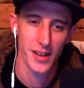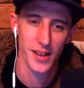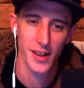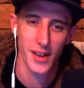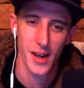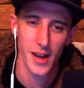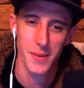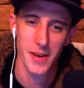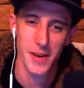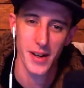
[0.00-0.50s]

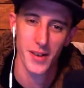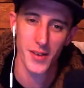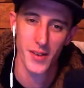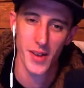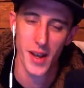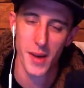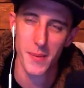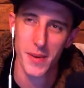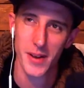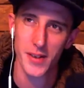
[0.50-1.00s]
I
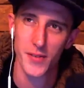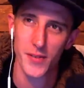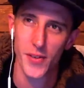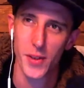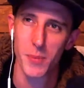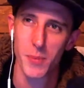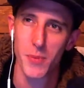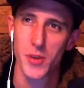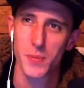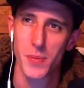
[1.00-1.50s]
mean, for the
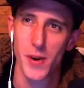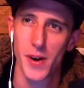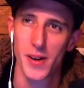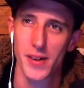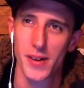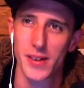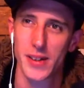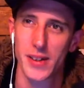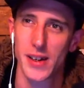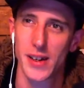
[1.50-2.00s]
most
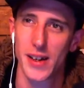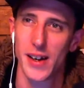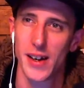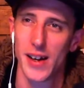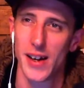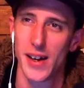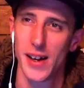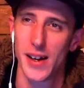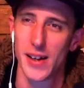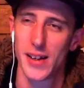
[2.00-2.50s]
part,
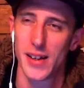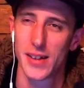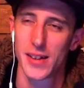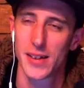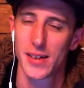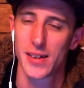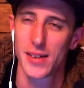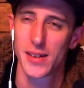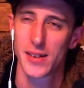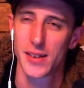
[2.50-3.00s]

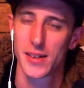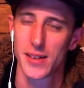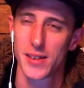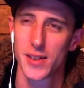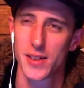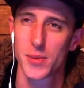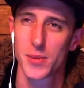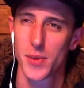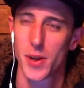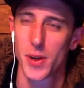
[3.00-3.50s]

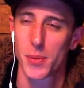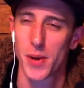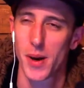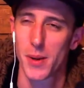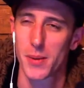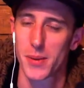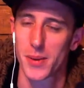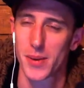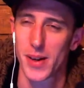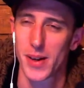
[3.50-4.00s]
you're probably right.